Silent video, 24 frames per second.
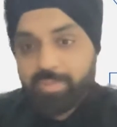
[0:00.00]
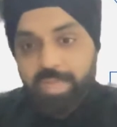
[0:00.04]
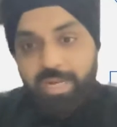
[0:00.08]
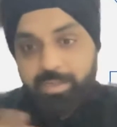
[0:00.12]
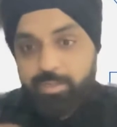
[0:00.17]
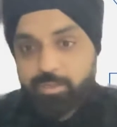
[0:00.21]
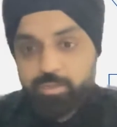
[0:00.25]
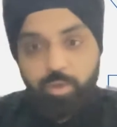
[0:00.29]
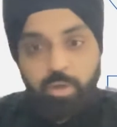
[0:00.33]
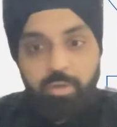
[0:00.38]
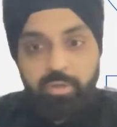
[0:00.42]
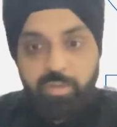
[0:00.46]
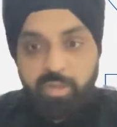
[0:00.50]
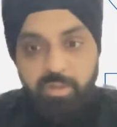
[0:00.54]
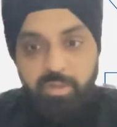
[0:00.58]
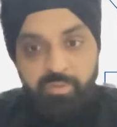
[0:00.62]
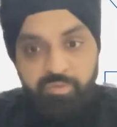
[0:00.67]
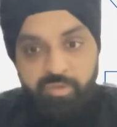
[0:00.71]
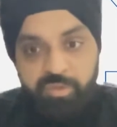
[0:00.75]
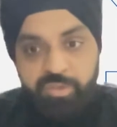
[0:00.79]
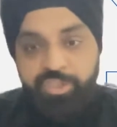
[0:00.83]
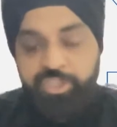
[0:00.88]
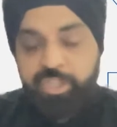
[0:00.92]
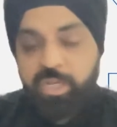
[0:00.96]
that's not the
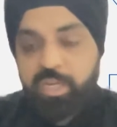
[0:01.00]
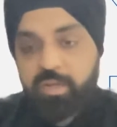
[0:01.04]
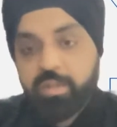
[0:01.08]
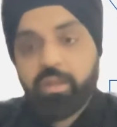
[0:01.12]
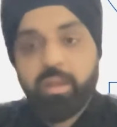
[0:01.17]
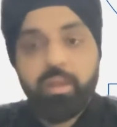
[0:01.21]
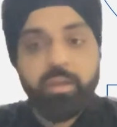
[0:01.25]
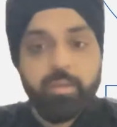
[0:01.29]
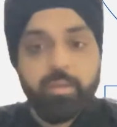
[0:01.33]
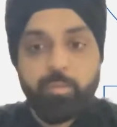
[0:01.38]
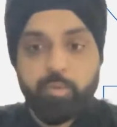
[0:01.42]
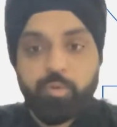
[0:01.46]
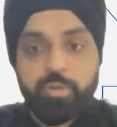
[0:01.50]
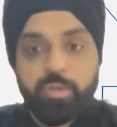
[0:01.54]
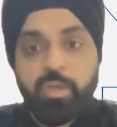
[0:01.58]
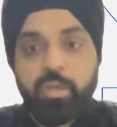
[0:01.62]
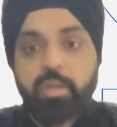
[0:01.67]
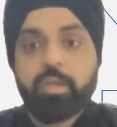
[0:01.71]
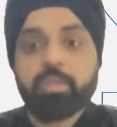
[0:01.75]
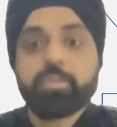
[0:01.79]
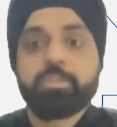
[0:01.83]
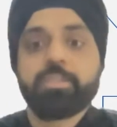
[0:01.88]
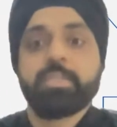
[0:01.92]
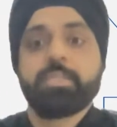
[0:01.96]
differentiator anymore.
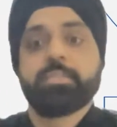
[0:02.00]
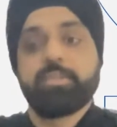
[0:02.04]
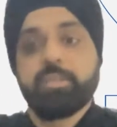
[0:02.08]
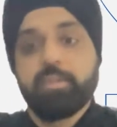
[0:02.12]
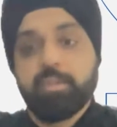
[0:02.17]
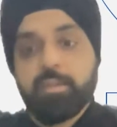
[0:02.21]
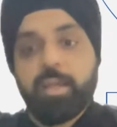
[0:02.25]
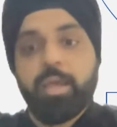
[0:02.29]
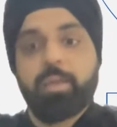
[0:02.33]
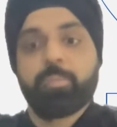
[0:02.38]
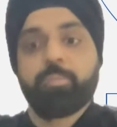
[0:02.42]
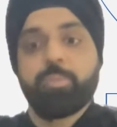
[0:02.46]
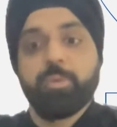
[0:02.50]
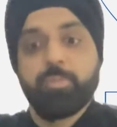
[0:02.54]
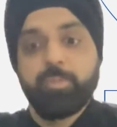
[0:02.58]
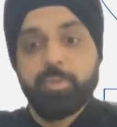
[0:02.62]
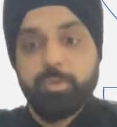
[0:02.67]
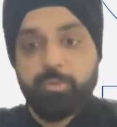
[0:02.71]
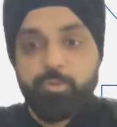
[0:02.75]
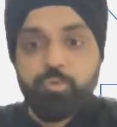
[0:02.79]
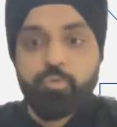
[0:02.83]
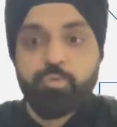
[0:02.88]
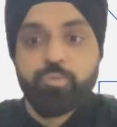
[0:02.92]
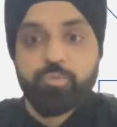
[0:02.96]
There are 16 lakh
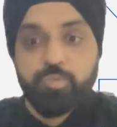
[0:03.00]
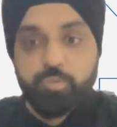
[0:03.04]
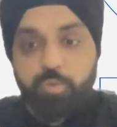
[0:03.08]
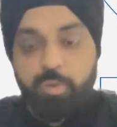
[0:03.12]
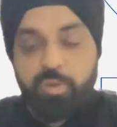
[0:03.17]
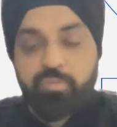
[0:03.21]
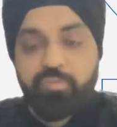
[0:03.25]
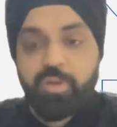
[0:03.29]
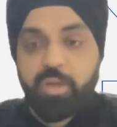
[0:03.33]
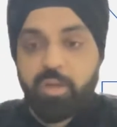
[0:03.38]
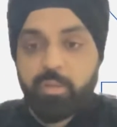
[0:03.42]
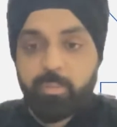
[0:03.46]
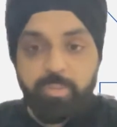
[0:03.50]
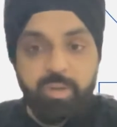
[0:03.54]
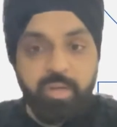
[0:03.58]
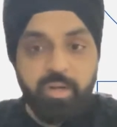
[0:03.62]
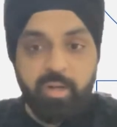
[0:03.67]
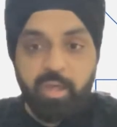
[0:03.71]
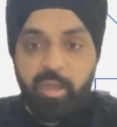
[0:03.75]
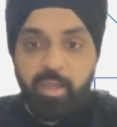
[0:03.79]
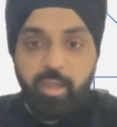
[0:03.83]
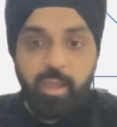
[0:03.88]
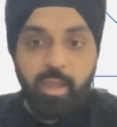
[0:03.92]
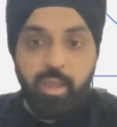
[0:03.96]
people who have done
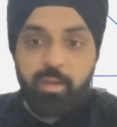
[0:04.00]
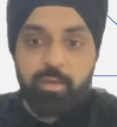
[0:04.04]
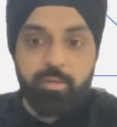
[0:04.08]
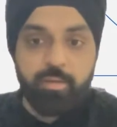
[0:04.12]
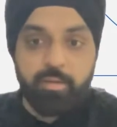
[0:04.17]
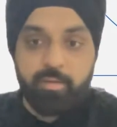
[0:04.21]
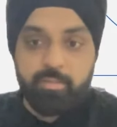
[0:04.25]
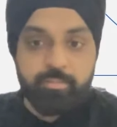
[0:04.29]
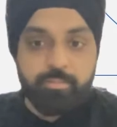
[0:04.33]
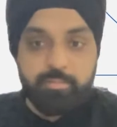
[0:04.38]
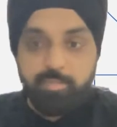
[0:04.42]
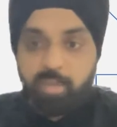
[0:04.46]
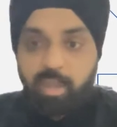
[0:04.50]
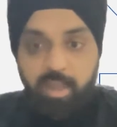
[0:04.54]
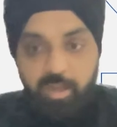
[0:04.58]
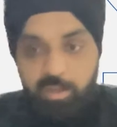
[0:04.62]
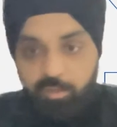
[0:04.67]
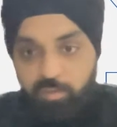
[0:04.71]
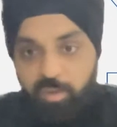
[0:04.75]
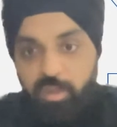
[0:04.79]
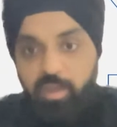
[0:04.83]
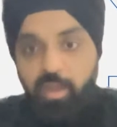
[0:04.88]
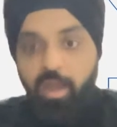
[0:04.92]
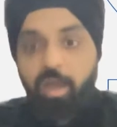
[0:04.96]
B.Tech, and
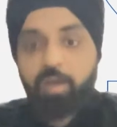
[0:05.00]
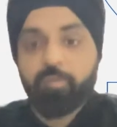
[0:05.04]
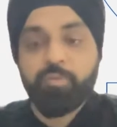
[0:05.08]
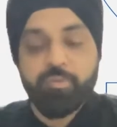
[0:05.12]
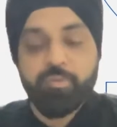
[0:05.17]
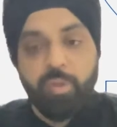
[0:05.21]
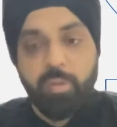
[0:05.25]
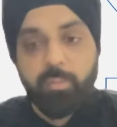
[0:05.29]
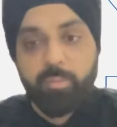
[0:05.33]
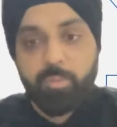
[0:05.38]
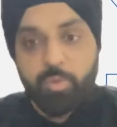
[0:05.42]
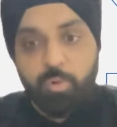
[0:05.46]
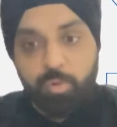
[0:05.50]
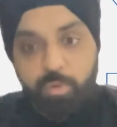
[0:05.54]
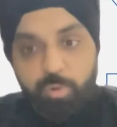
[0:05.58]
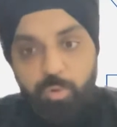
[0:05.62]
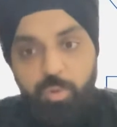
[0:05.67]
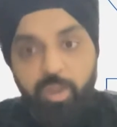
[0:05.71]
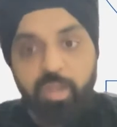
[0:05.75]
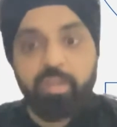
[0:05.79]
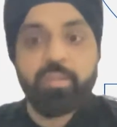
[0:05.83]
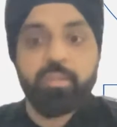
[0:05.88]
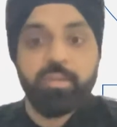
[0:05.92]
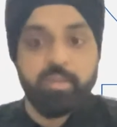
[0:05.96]
anyway, half of them don't
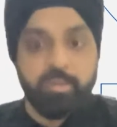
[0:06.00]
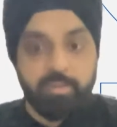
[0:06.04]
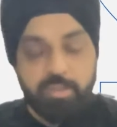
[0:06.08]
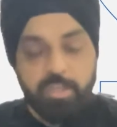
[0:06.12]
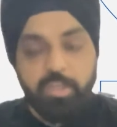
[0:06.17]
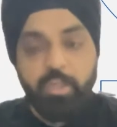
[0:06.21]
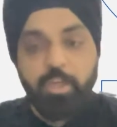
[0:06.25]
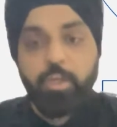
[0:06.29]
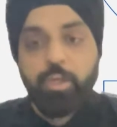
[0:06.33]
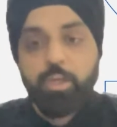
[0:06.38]
know anything.